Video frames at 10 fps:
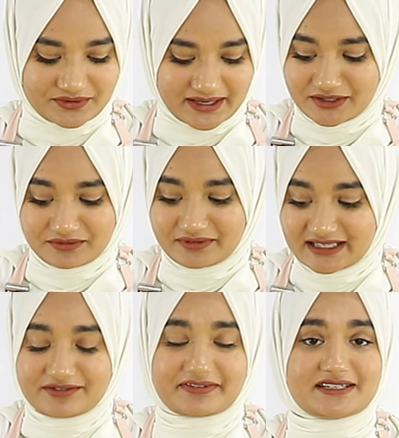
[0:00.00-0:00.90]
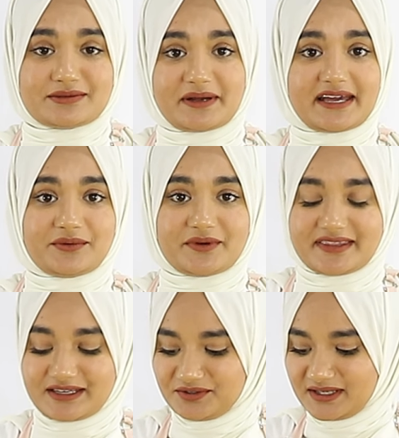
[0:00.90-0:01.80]
They're really fun to play with
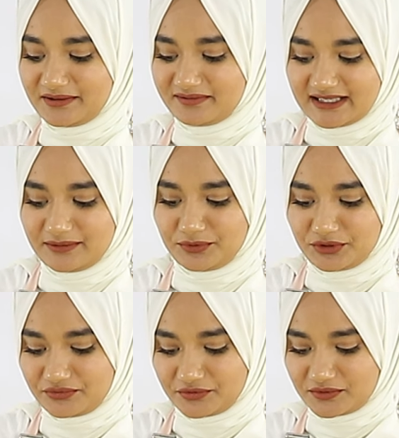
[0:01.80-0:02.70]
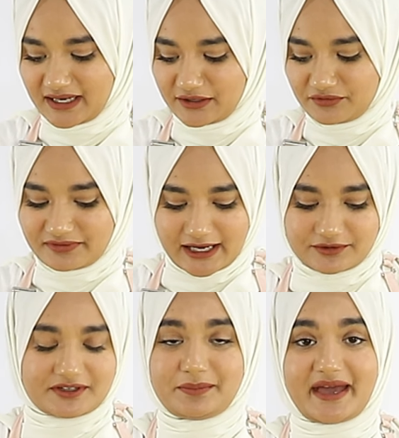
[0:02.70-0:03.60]
and you get really beautiful kind of
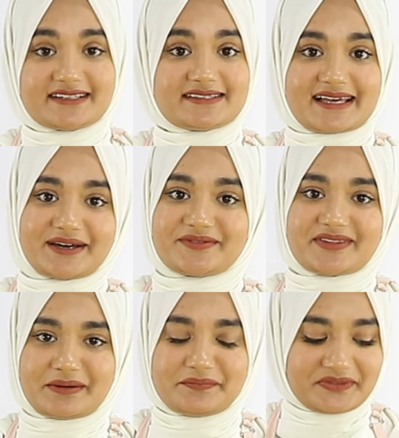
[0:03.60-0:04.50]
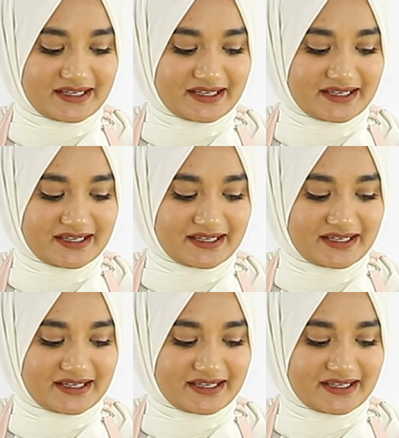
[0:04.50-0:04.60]
flowery patterns out of them.